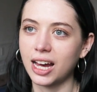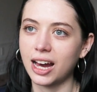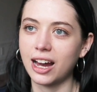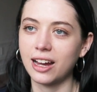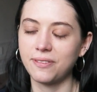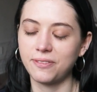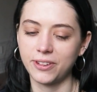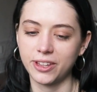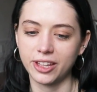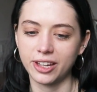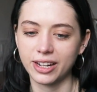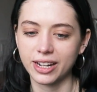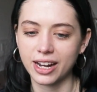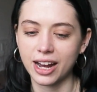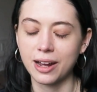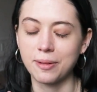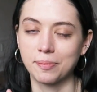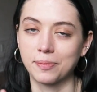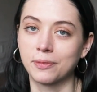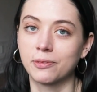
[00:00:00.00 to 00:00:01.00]
I feel like
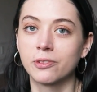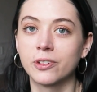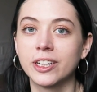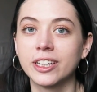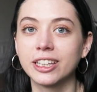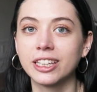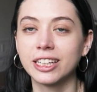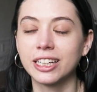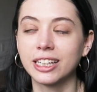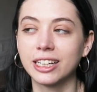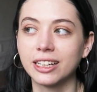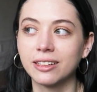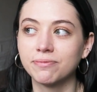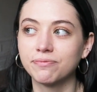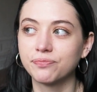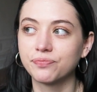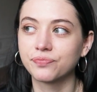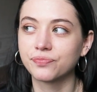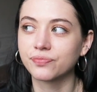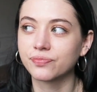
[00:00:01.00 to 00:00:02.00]
I'm
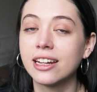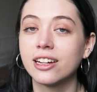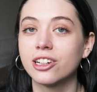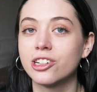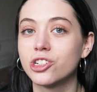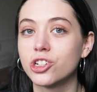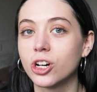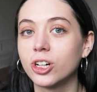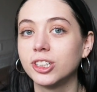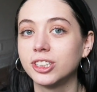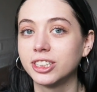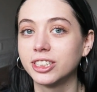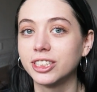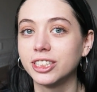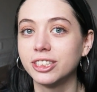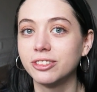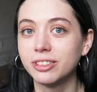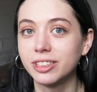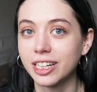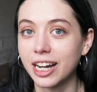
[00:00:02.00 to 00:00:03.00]
really in
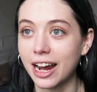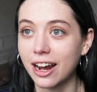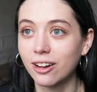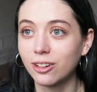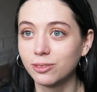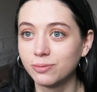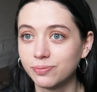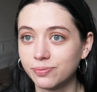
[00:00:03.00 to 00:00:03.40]
adulthood now.